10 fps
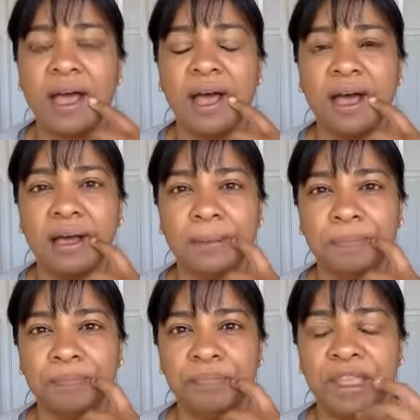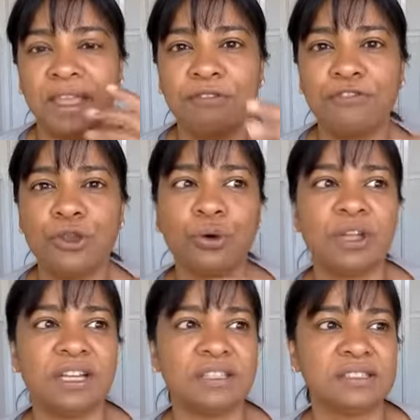If your
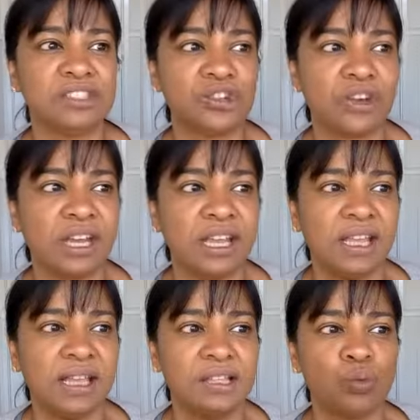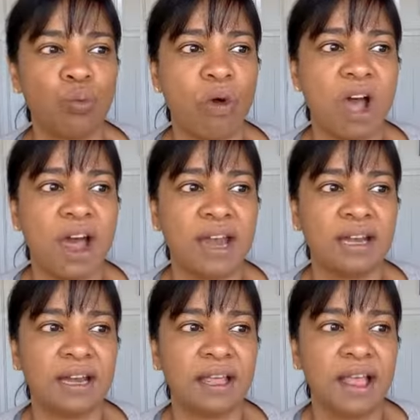industry is
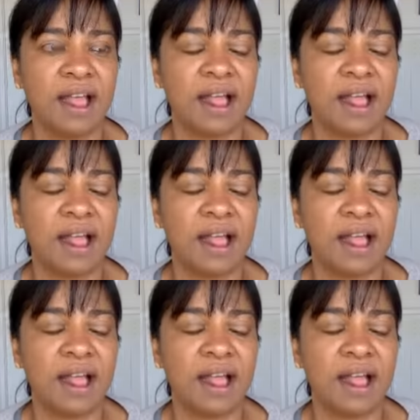one